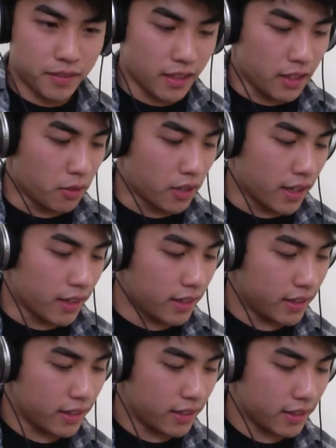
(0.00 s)
you want to
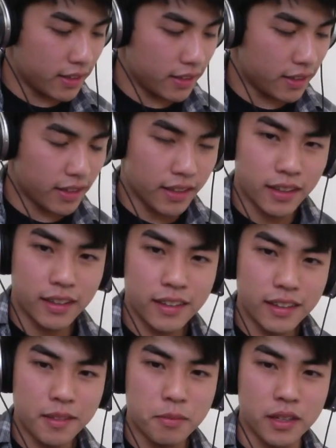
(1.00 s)

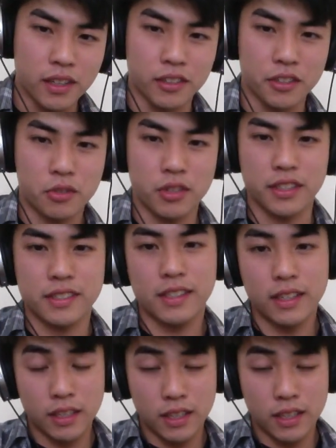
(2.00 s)
pick all the strings,